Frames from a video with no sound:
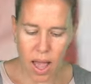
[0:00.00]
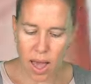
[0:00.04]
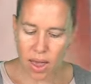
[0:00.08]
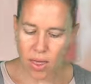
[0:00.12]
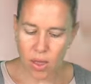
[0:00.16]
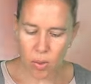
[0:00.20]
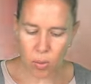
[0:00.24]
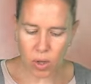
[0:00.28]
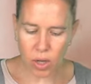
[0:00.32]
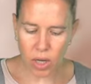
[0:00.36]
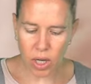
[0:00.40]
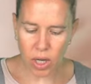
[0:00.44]

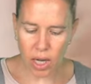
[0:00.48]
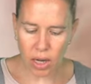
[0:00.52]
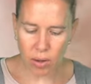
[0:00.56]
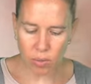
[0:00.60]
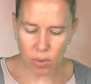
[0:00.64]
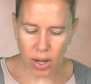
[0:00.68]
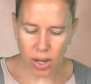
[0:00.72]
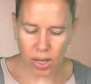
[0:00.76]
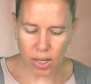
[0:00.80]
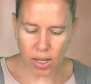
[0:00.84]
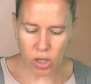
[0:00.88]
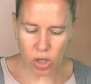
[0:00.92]
And then we're going to
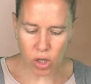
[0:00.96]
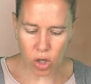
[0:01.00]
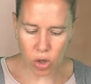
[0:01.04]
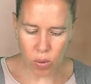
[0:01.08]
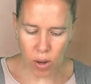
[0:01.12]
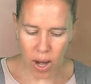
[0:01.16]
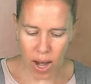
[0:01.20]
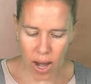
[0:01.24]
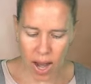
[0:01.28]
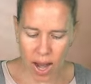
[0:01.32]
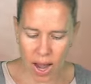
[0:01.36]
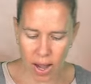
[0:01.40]
get ready
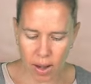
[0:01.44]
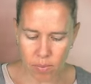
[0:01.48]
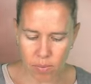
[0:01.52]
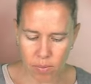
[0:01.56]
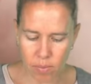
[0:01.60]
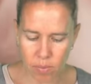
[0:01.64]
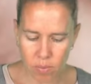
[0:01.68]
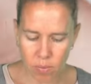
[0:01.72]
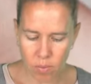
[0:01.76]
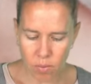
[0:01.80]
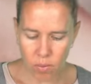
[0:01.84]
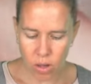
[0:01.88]
to
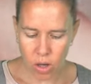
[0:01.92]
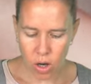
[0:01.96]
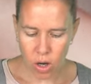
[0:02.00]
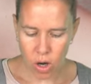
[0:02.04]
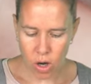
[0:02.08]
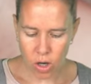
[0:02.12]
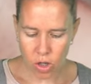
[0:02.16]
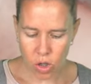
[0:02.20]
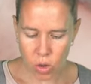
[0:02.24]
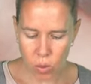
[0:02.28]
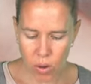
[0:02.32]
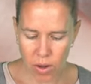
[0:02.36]
add
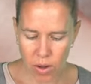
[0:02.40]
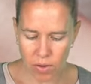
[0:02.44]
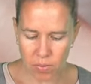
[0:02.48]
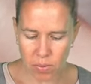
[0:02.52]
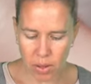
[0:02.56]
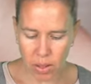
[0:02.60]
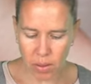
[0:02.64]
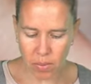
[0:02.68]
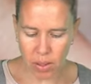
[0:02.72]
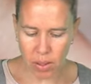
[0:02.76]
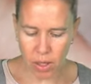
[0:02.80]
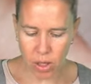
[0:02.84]
our 12
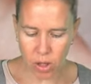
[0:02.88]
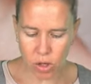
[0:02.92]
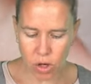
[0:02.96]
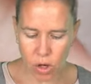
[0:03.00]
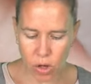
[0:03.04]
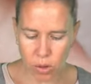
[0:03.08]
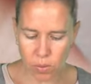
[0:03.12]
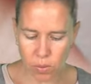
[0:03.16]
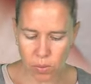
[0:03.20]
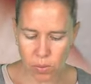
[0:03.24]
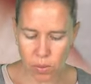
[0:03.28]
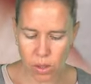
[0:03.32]
millimeter
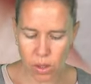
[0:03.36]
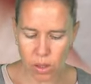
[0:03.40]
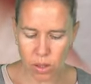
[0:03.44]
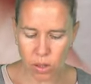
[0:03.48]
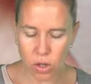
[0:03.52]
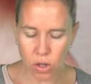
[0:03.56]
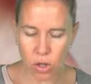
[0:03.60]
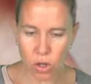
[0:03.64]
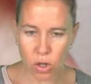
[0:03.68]
domes